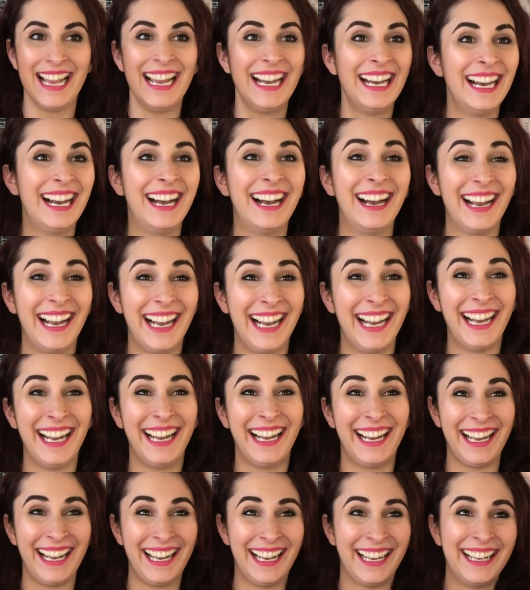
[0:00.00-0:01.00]

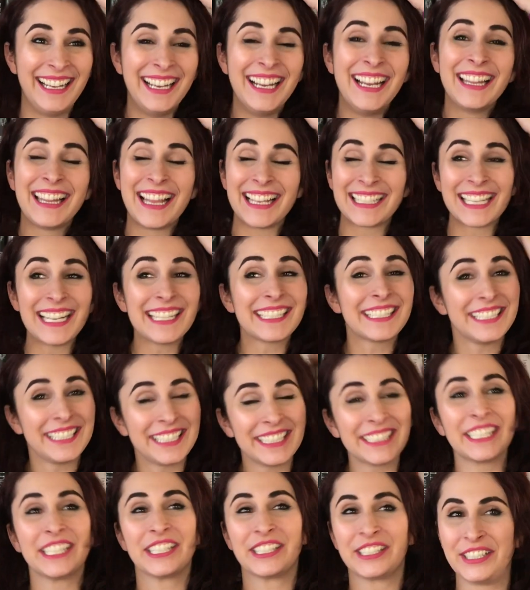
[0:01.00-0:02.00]
That's actually
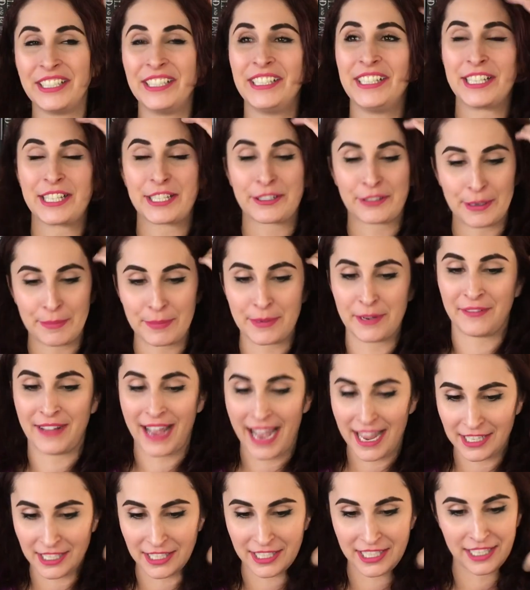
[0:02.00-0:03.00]
like a good descriptive
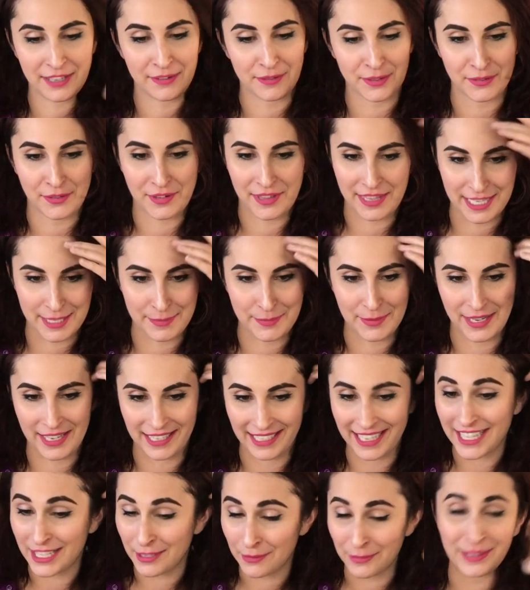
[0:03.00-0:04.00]
adjectives for this
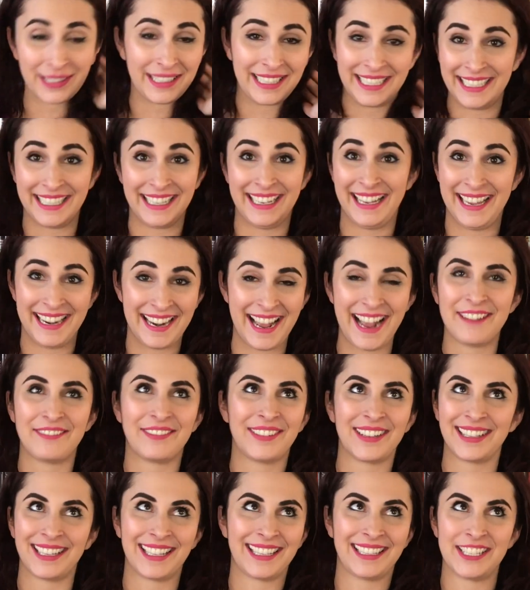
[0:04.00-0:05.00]
book. It's really good. I
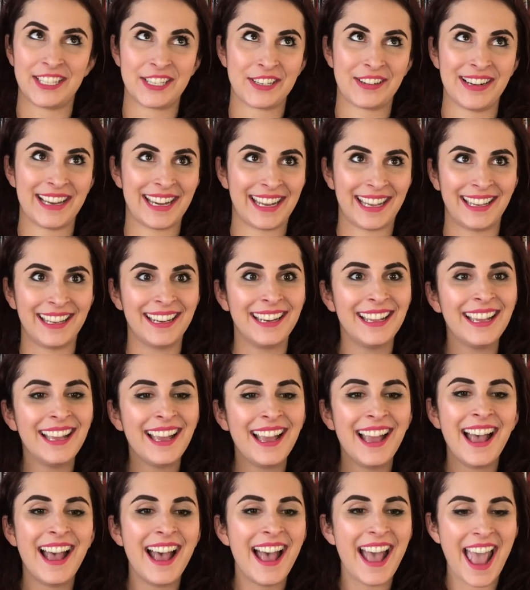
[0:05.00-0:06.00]
really enjoyed it.
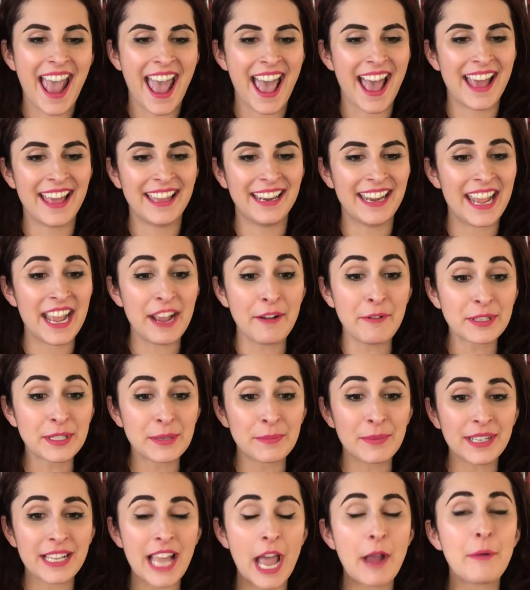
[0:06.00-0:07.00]
And it was a book